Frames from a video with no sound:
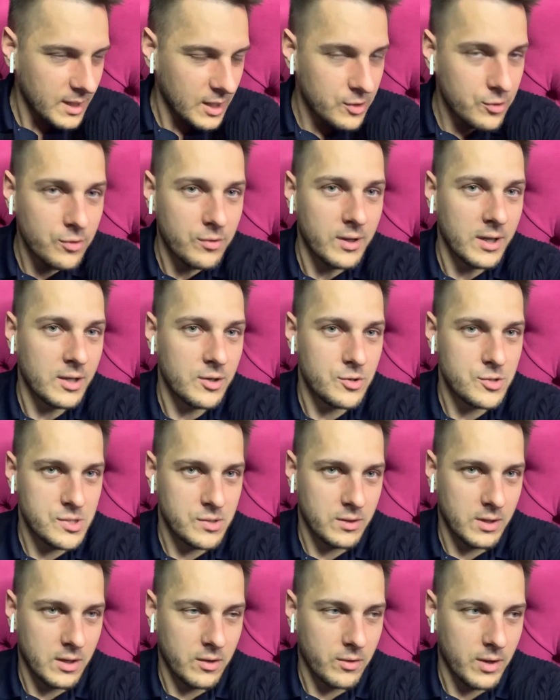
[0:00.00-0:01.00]
the
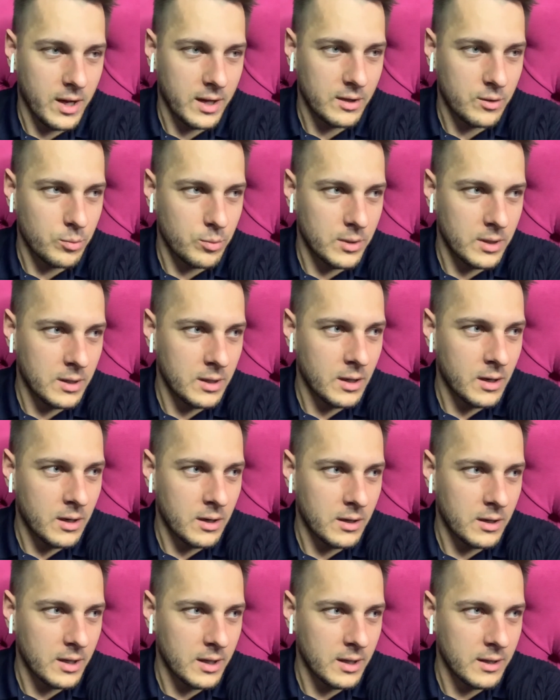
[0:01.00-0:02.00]
industry, right? We
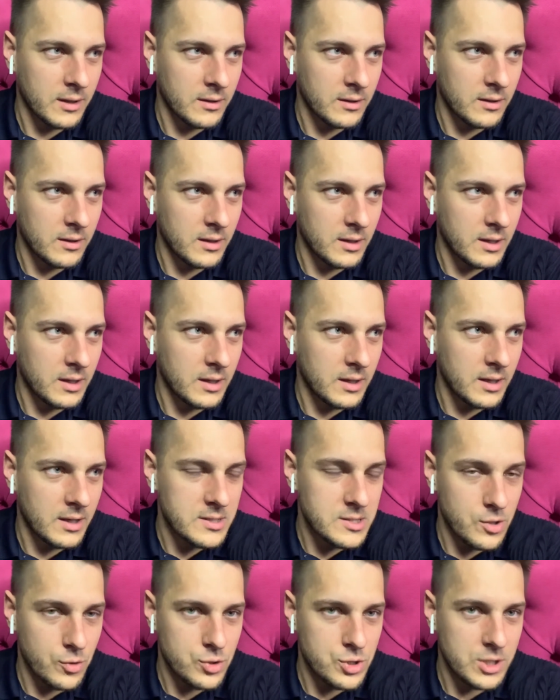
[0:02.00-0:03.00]
are in the
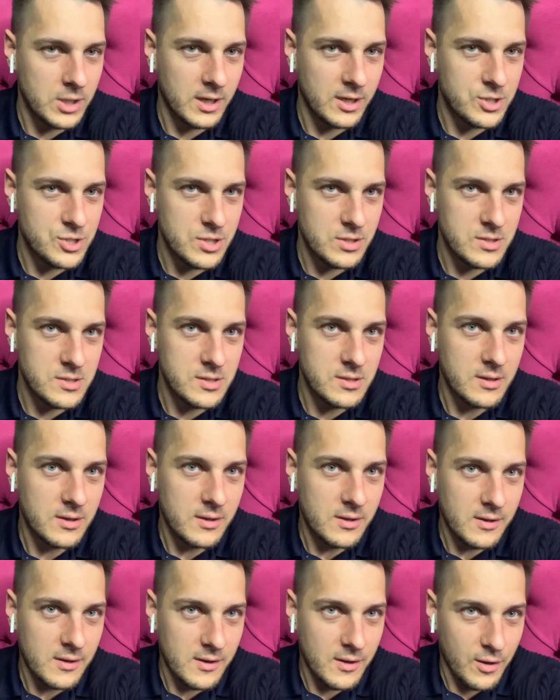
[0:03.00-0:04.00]
associations.
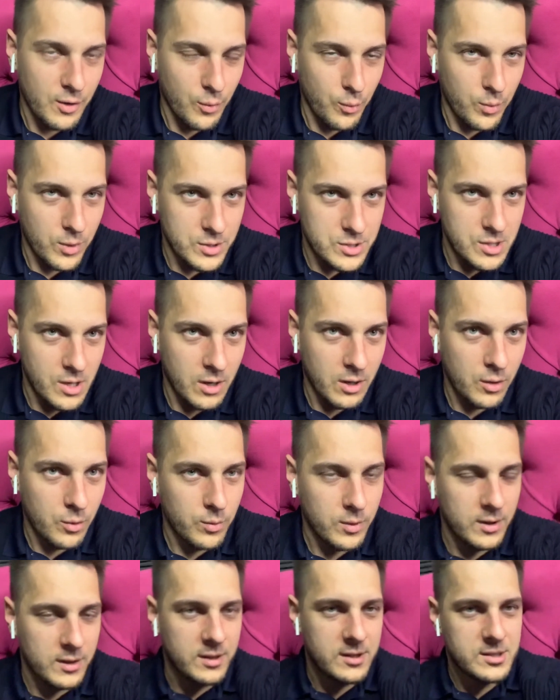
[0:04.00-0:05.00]
We talk
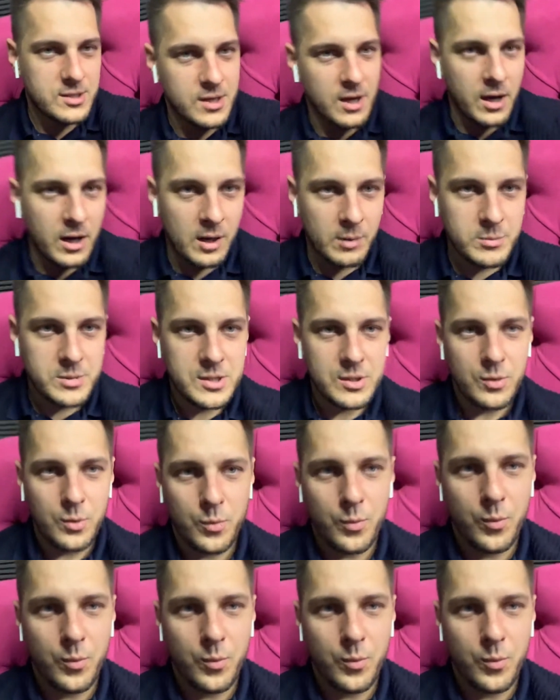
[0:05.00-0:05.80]
with startups,